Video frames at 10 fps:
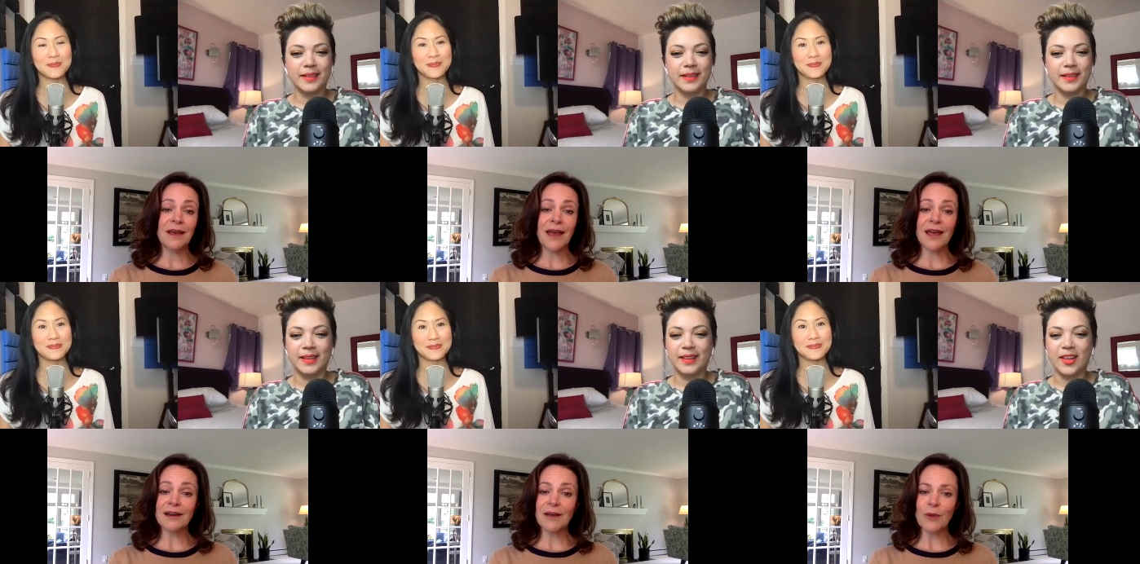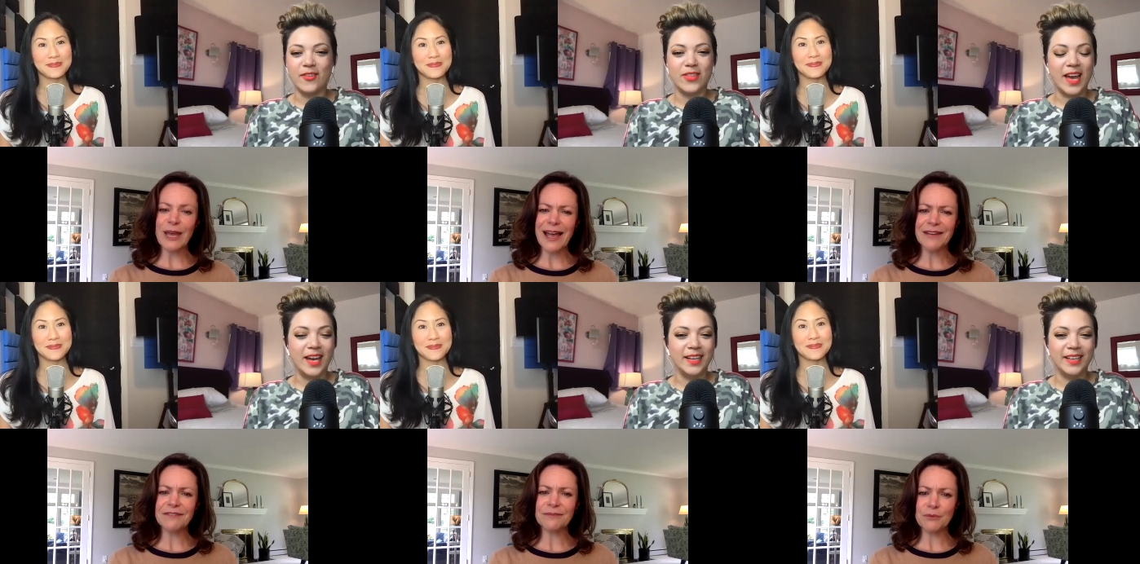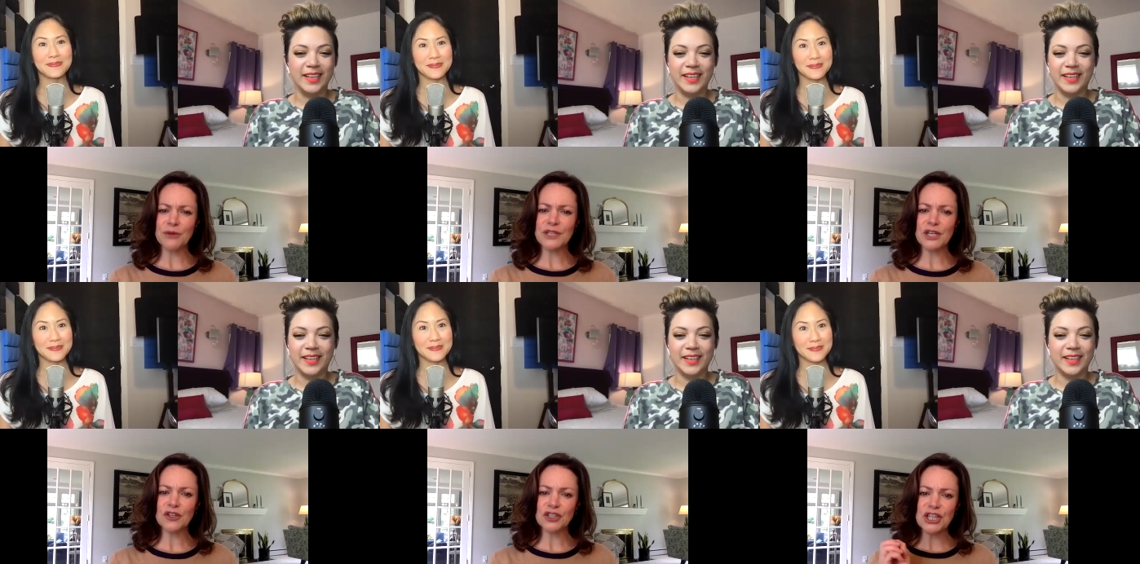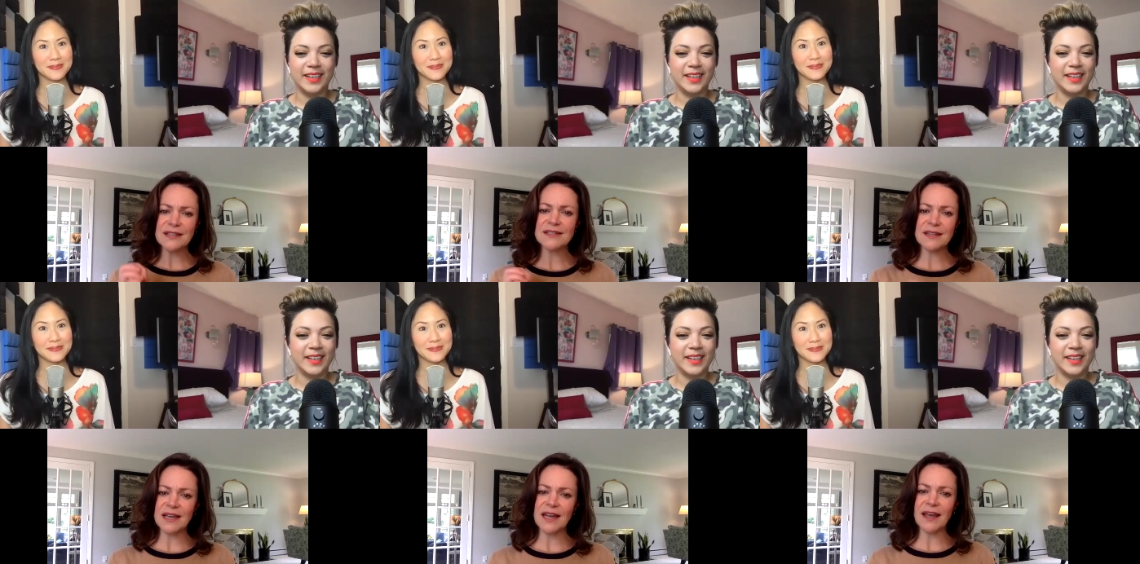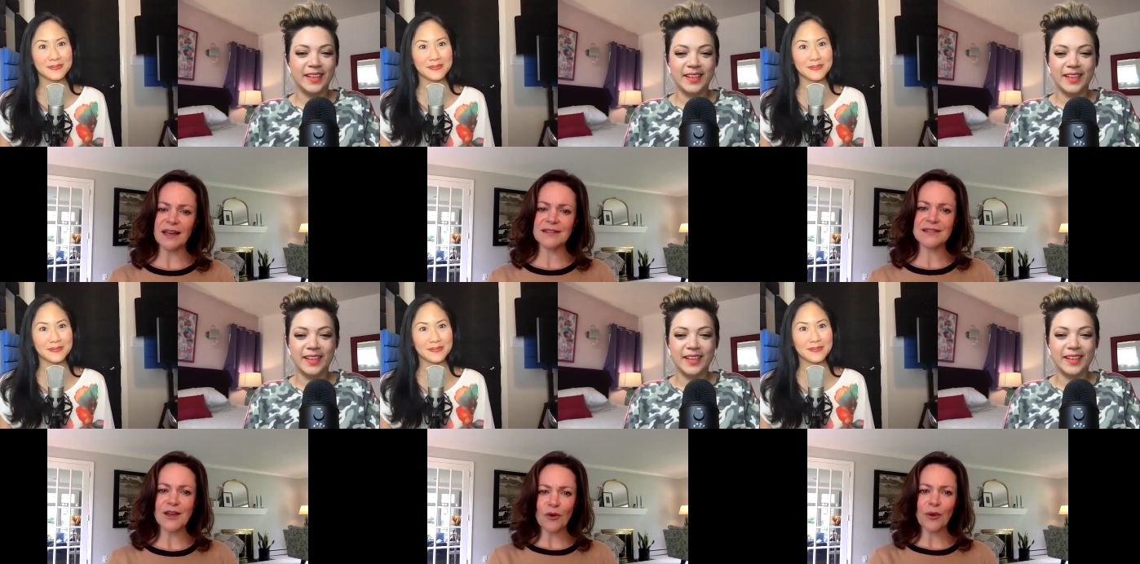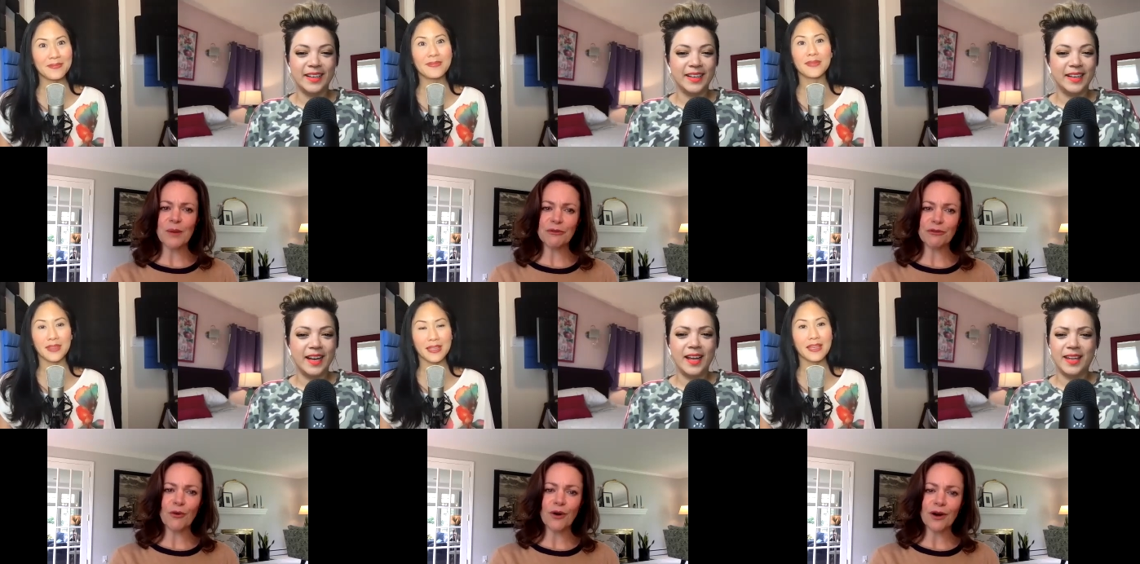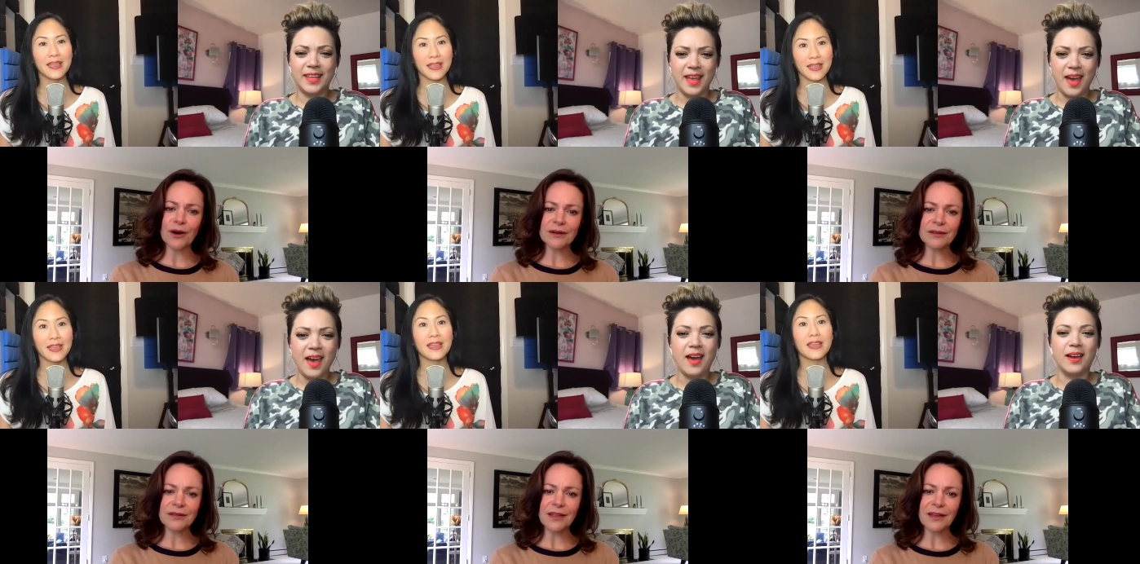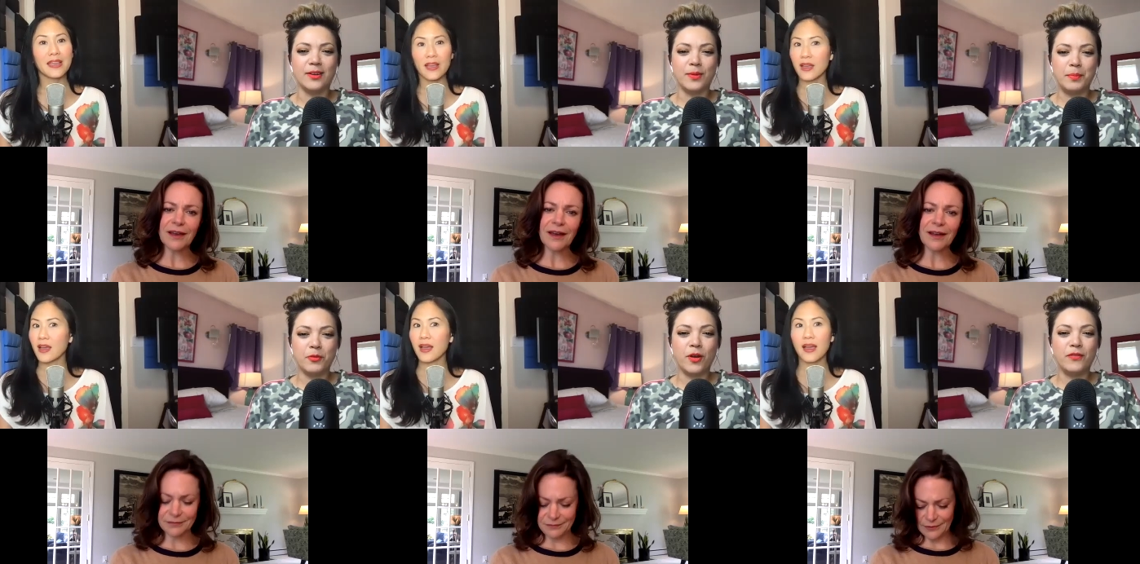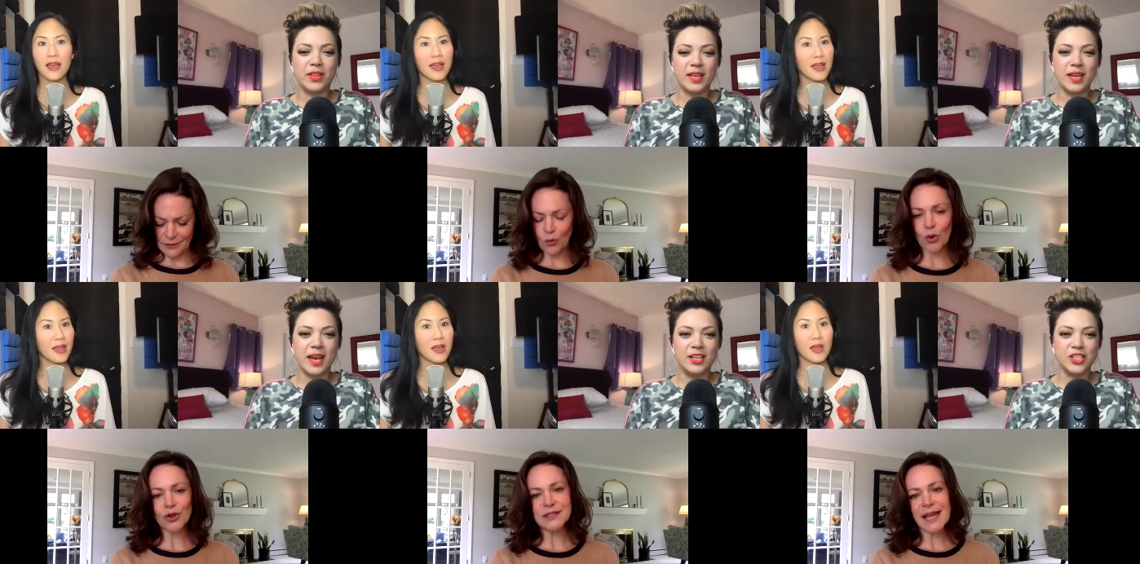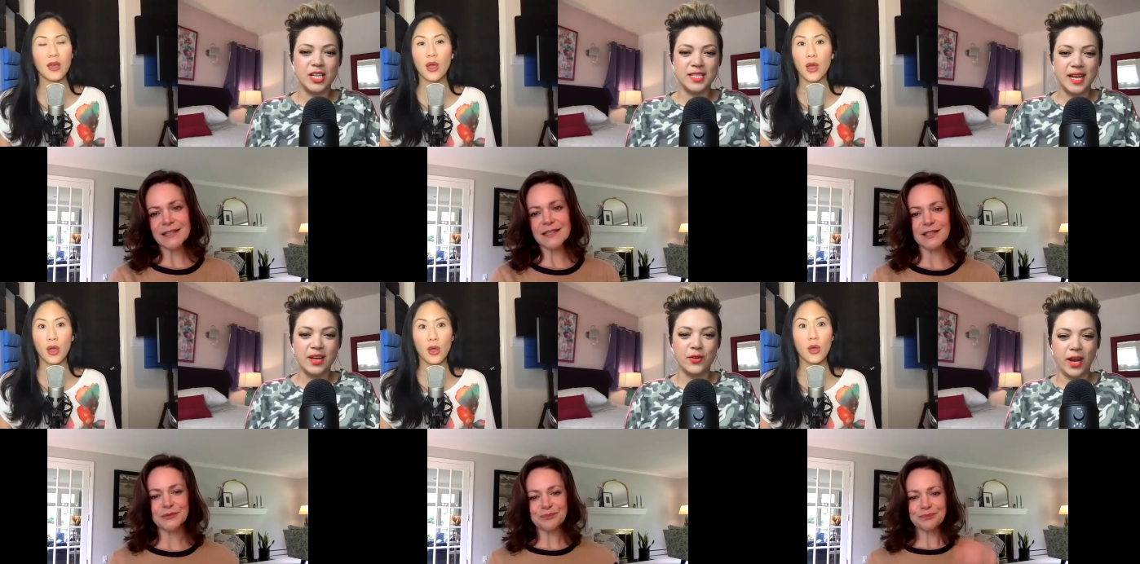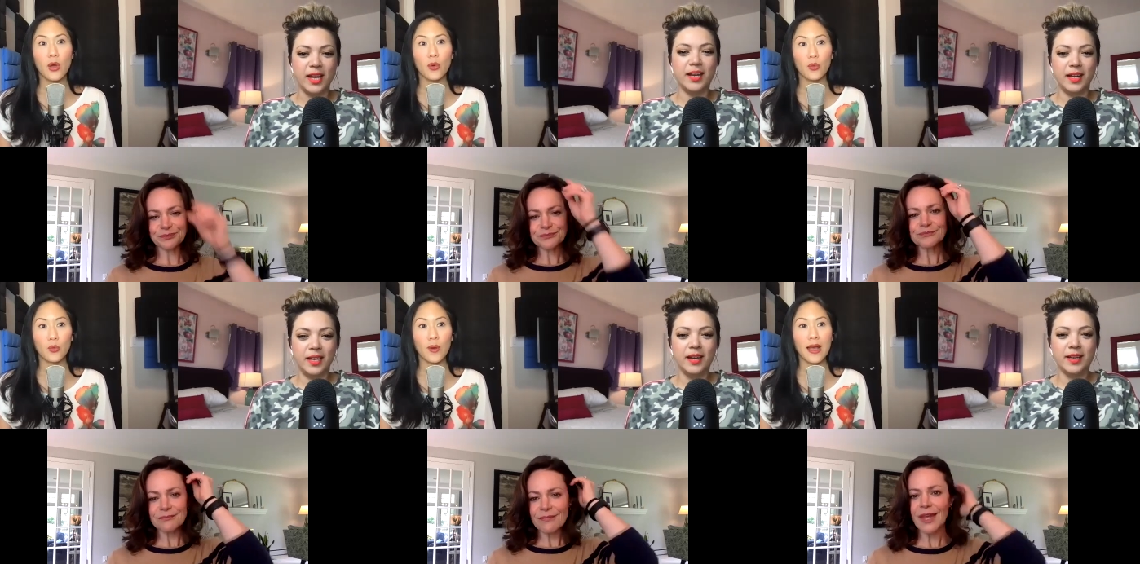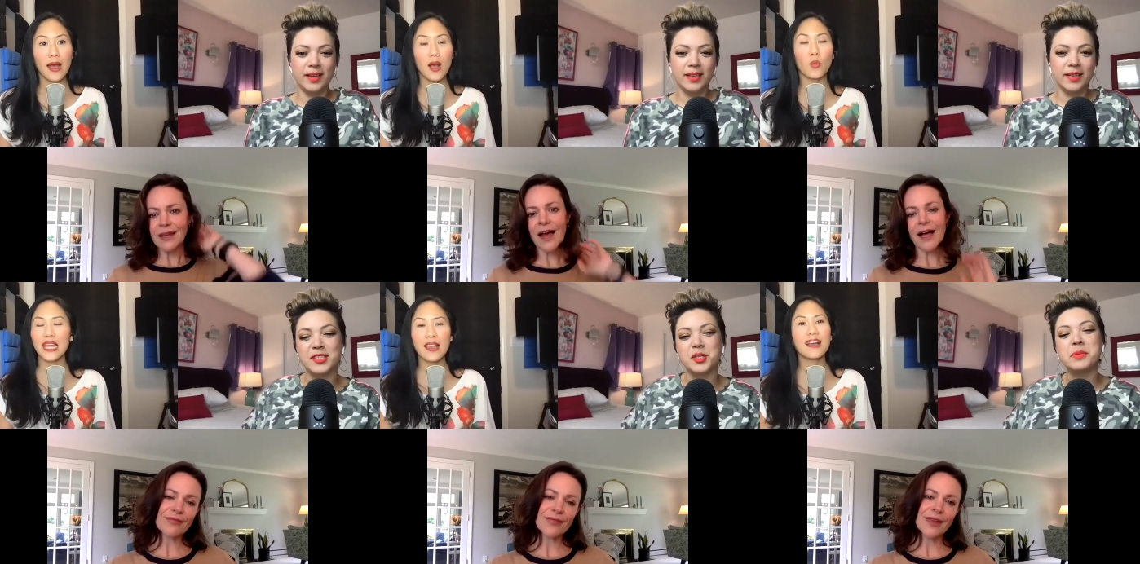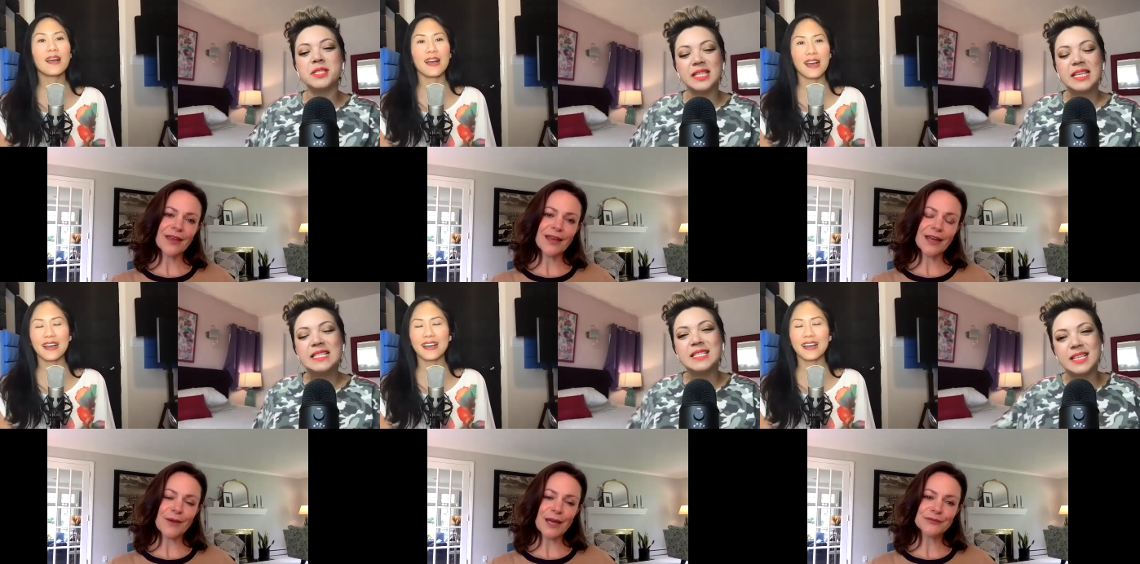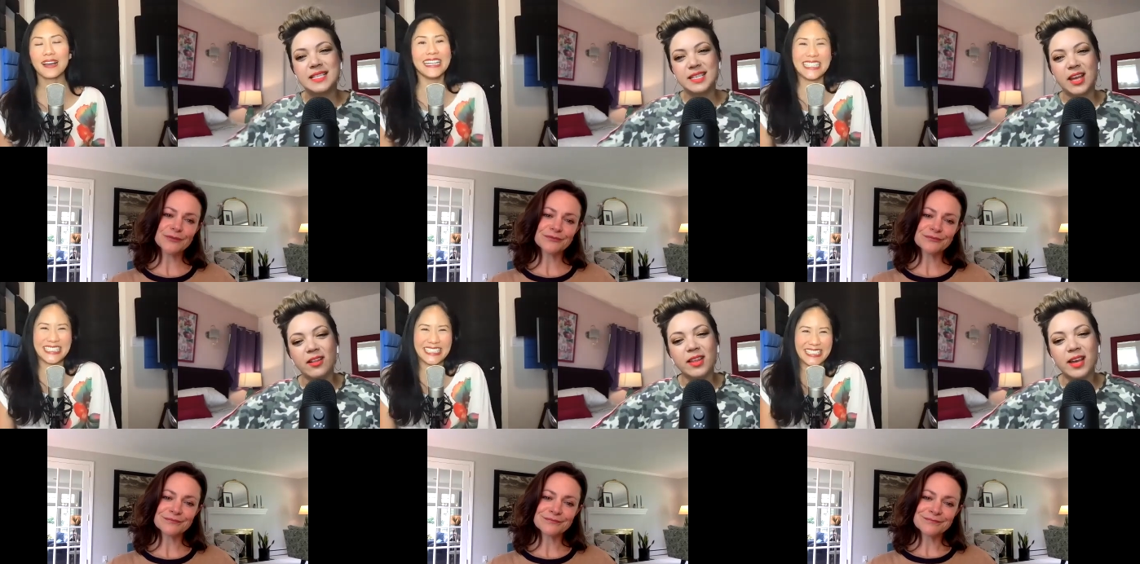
Speaker 1: and I we kind that. of moved here just in the nick. So right before Yeah, you
Speaker 2: know, right before everything kind of shut down, right? Wow. Yeah. Well, so Miss Lindsey, tell